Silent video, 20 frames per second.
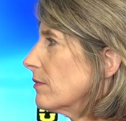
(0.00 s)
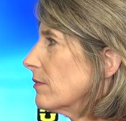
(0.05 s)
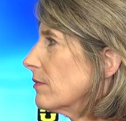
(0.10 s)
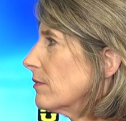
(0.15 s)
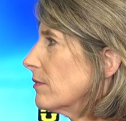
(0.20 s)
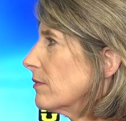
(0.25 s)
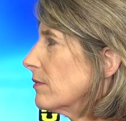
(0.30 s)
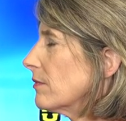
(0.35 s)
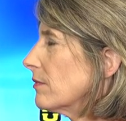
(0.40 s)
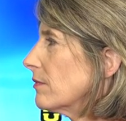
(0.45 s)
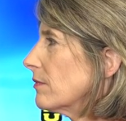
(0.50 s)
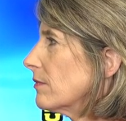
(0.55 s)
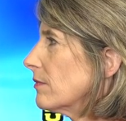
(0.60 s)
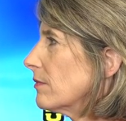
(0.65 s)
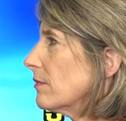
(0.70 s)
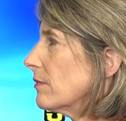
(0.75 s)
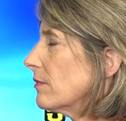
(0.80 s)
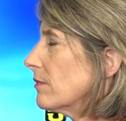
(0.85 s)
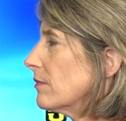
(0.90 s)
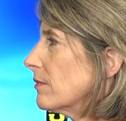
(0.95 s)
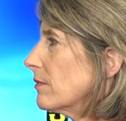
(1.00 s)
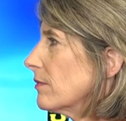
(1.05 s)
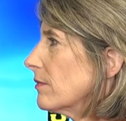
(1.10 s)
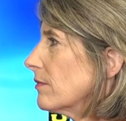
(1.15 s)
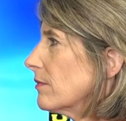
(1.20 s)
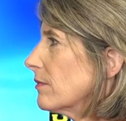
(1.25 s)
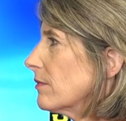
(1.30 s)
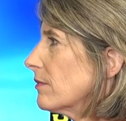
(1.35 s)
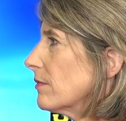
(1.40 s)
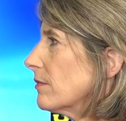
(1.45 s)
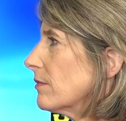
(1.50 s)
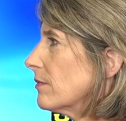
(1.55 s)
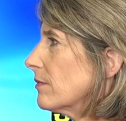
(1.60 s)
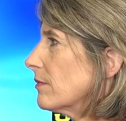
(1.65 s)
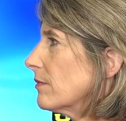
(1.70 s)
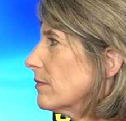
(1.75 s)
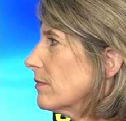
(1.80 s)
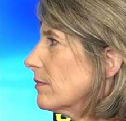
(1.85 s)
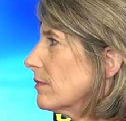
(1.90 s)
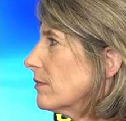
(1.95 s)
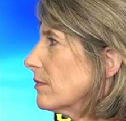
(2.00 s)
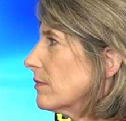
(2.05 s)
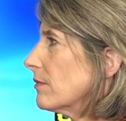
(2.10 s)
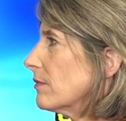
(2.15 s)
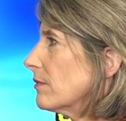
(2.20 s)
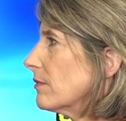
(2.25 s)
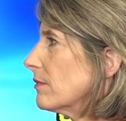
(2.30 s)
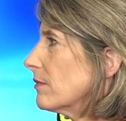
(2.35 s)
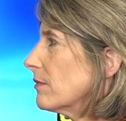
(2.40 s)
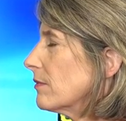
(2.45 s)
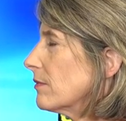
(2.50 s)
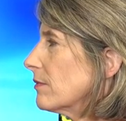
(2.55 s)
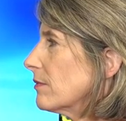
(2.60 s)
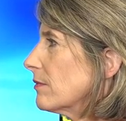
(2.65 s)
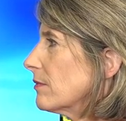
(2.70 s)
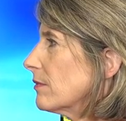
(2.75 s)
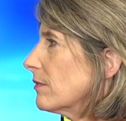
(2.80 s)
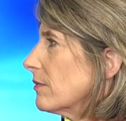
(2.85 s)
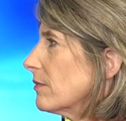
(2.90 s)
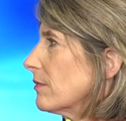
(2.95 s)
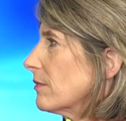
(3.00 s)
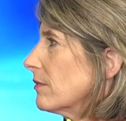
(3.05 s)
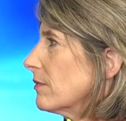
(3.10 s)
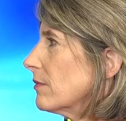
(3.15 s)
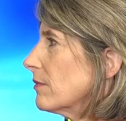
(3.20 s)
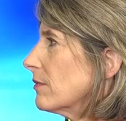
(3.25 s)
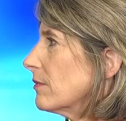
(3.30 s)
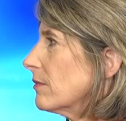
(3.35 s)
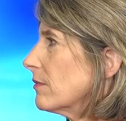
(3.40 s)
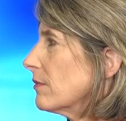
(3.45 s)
[no speech]